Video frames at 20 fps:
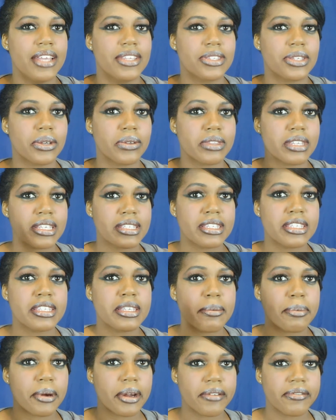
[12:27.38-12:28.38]
So this is
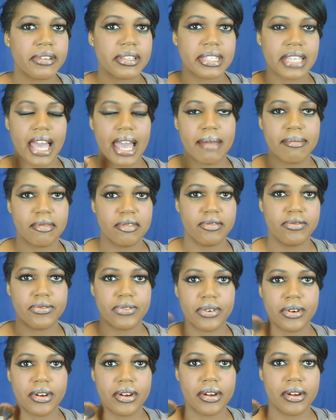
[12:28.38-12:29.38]
a perfect timing
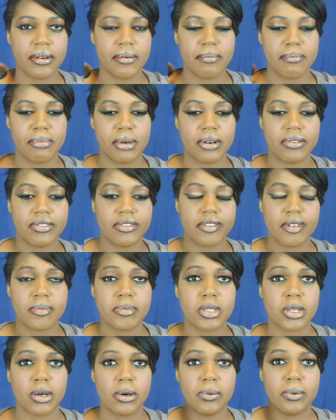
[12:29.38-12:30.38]
for both of them.
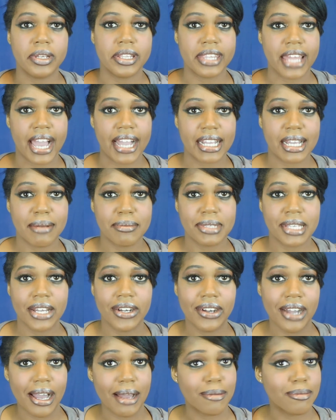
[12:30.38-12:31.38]
So when that comes
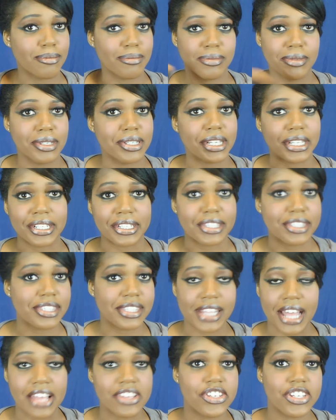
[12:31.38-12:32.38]
out, I'm going to
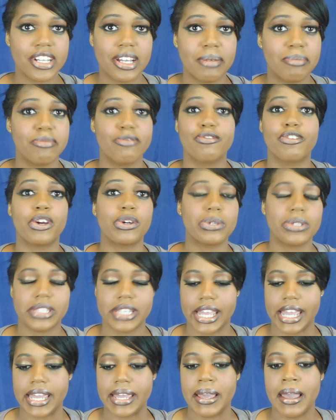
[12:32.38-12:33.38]
snatch it up first
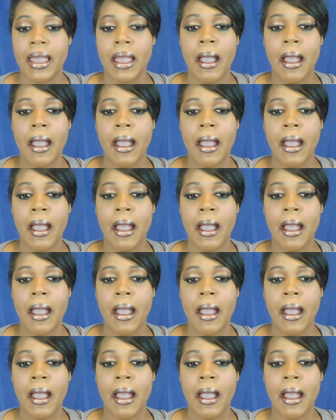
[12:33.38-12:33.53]
date.